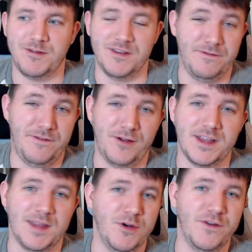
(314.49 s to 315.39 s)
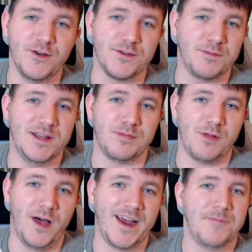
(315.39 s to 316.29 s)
because it felt like the movie was pitch black.